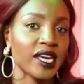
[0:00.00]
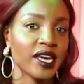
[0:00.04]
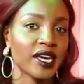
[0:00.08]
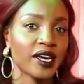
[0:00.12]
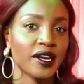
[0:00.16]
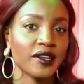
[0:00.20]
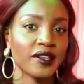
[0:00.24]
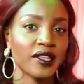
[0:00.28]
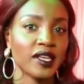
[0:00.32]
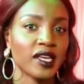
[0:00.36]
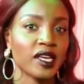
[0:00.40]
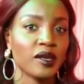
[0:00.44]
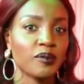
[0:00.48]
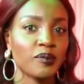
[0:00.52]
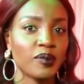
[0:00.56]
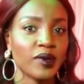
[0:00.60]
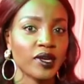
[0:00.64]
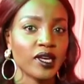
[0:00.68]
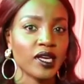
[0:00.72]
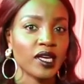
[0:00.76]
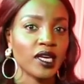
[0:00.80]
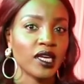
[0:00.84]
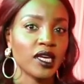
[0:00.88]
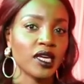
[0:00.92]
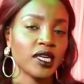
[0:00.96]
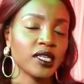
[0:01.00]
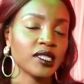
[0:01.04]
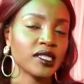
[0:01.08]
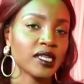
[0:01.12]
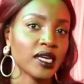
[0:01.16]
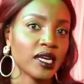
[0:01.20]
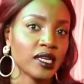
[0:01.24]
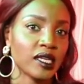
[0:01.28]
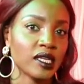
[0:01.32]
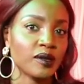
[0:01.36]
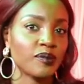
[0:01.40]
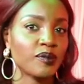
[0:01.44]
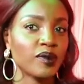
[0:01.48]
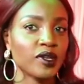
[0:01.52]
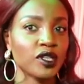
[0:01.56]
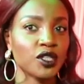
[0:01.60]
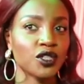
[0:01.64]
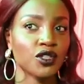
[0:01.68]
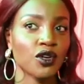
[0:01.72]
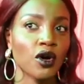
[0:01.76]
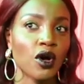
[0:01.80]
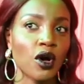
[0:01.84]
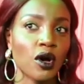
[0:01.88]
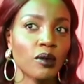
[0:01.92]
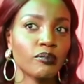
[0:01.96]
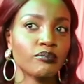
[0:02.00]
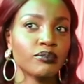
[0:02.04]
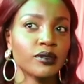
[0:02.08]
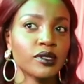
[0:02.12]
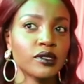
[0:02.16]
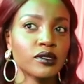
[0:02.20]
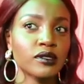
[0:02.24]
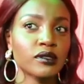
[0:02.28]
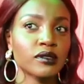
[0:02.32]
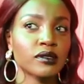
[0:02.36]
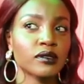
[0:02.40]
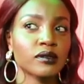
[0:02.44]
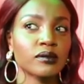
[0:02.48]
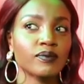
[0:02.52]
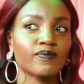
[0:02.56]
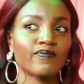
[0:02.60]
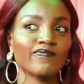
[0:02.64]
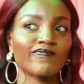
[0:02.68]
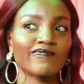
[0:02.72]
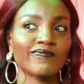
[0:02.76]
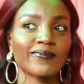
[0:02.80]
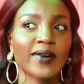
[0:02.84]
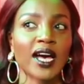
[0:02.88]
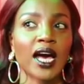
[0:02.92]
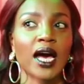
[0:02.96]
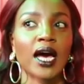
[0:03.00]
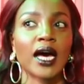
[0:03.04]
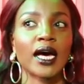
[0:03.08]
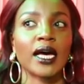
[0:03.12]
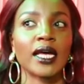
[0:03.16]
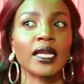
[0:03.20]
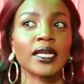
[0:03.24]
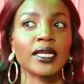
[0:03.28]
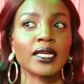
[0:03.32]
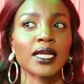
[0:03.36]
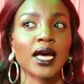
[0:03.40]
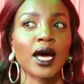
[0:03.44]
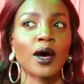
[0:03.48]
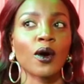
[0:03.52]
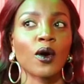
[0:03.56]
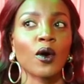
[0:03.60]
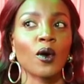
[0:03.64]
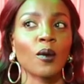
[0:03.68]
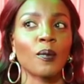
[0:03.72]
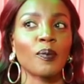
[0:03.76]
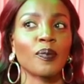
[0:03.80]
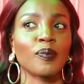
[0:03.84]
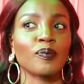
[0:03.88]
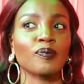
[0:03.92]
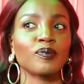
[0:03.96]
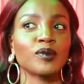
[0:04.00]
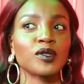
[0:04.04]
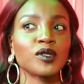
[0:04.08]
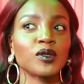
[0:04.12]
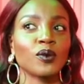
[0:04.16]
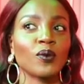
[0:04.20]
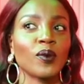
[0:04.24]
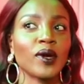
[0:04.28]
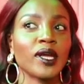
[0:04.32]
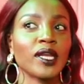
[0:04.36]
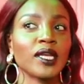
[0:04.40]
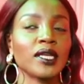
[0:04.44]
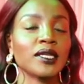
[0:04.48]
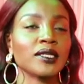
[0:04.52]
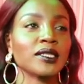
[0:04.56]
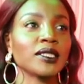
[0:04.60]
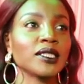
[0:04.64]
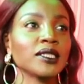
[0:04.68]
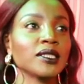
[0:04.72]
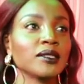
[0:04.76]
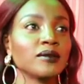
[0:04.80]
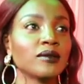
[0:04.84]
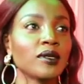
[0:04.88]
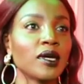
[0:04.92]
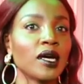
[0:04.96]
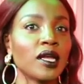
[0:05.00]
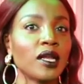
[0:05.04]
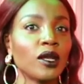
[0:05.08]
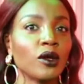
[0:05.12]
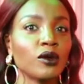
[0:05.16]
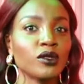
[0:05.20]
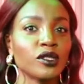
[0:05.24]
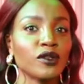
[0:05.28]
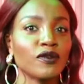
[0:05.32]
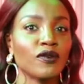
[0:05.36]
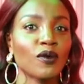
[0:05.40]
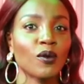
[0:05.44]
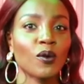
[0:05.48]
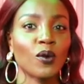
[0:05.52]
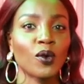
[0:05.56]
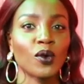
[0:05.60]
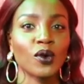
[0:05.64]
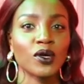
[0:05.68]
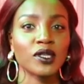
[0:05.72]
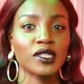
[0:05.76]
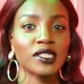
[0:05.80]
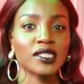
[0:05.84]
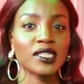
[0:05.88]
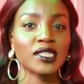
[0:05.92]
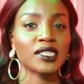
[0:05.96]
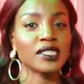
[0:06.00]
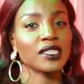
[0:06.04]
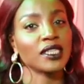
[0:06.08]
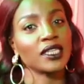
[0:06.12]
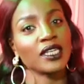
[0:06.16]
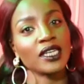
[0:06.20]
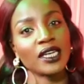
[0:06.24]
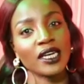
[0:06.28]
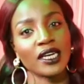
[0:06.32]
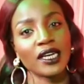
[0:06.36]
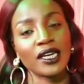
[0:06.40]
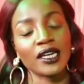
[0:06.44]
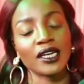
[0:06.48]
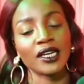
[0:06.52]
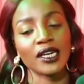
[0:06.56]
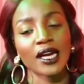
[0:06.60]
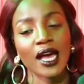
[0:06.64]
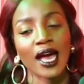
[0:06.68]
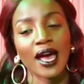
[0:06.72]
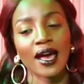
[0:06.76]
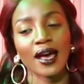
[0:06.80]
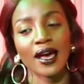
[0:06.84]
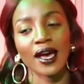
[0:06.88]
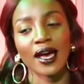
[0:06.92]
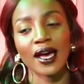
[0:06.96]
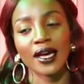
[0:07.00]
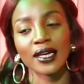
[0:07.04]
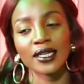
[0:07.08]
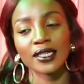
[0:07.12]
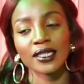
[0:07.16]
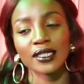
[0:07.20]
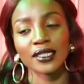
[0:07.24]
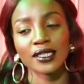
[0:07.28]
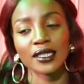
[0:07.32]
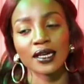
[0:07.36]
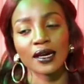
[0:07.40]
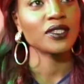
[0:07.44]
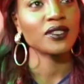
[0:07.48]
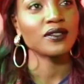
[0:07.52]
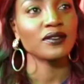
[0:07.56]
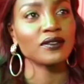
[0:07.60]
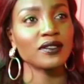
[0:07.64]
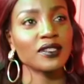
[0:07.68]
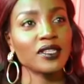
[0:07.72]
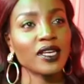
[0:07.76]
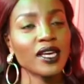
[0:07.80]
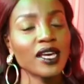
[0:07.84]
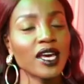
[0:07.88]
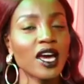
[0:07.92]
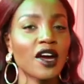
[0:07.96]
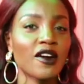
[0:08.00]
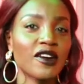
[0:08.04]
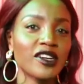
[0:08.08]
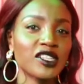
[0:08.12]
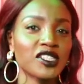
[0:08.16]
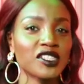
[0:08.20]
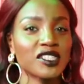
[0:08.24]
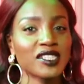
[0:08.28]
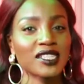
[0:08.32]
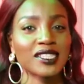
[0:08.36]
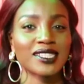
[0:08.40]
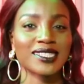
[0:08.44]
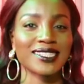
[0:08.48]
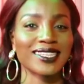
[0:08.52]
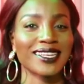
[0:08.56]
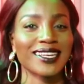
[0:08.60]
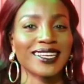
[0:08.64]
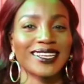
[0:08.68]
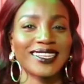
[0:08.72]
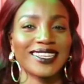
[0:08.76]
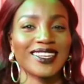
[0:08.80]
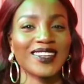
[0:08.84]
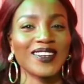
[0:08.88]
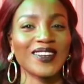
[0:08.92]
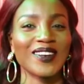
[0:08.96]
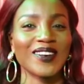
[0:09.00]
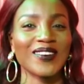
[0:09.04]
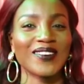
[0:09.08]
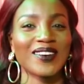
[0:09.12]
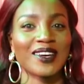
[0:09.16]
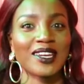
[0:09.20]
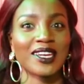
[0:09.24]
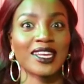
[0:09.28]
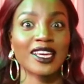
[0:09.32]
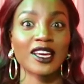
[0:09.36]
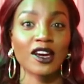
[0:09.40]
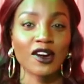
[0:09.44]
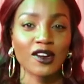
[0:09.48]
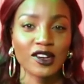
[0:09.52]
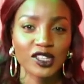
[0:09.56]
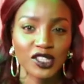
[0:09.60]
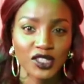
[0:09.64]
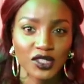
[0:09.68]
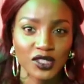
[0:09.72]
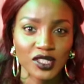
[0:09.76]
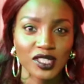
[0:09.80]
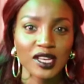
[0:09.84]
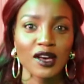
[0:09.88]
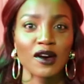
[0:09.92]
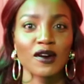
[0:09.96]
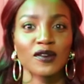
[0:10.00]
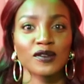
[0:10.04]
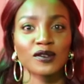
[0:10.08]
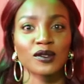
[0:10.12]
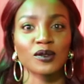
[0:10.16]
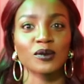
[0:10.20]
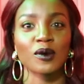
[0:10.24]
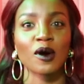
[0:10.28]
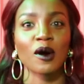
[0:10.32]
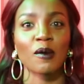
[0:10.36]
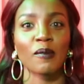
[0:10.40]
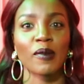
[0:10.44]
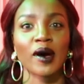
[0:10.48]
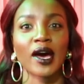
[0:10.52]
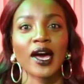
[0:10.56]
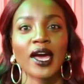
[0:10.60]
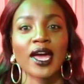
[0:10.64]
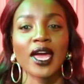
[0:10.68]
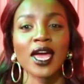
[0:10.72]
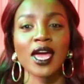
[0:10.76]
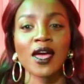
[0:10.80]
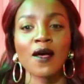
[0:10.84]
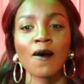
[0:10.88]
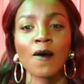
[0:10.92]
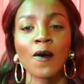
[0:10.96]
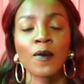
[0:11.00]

year, the EP, second EP drops, and I hope to win loads of awards this year. And encourage your sister, you know, and encourage yourselves as well by,